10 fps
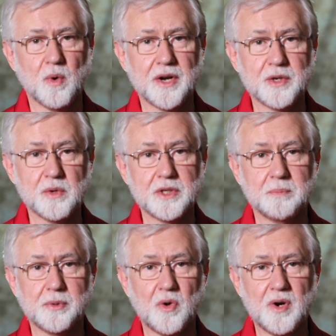while you were
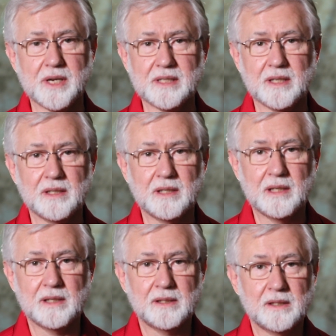deployed.
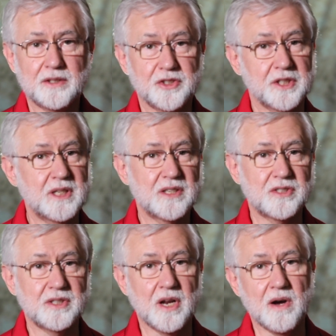She
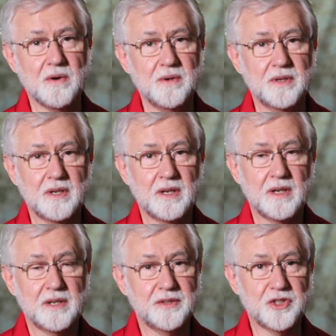doesn't know
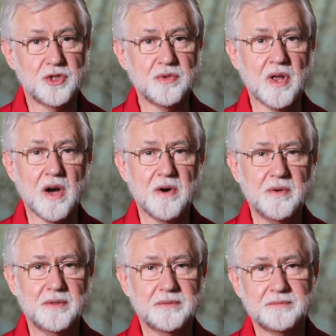that you
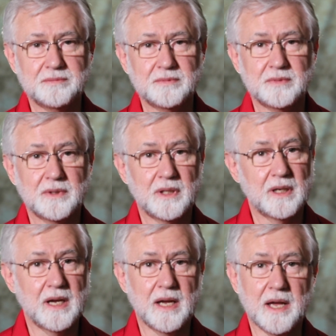know,
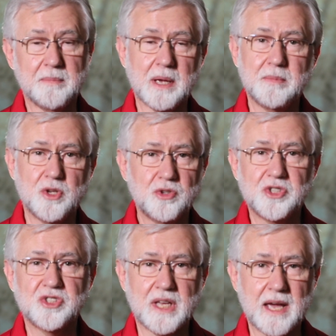and maybe you
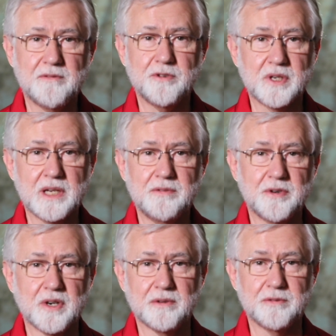just can't forgive
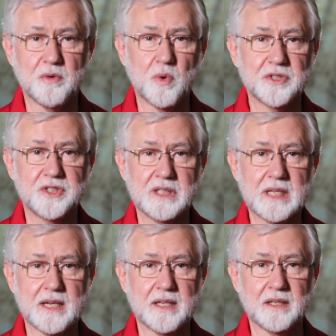her for what she
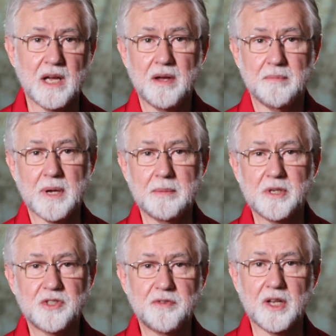did. Maybe
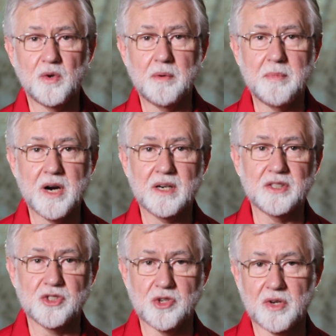it's fellow
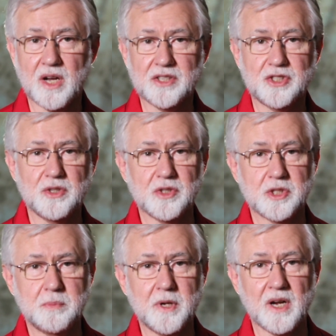Americans who cussed you and
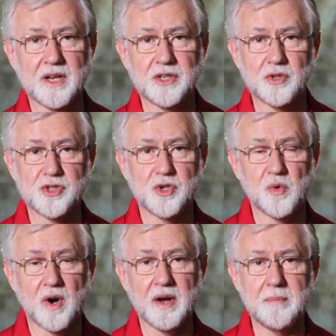spit on you as you
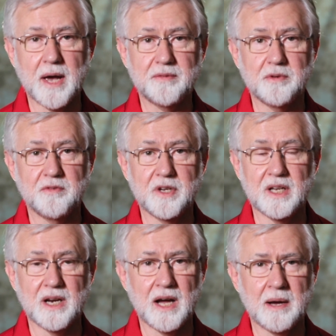arrived back from
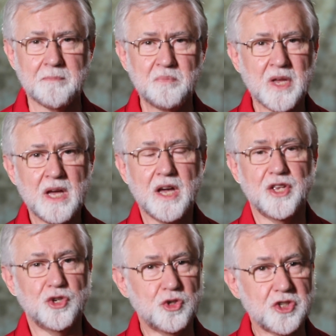Vietnam,
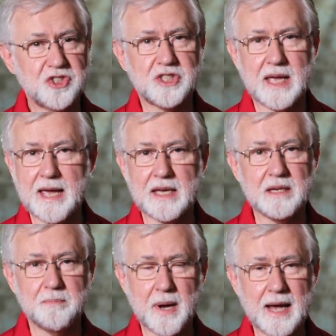and you just can't
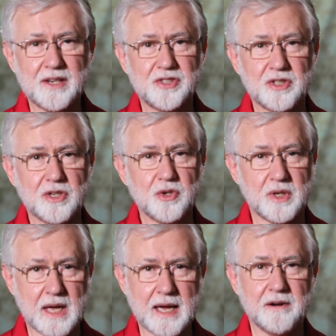get past it. You
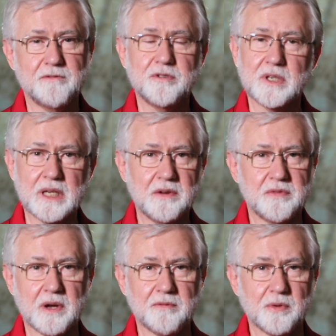can't
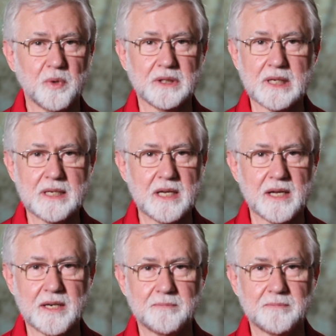forgive them for what they did.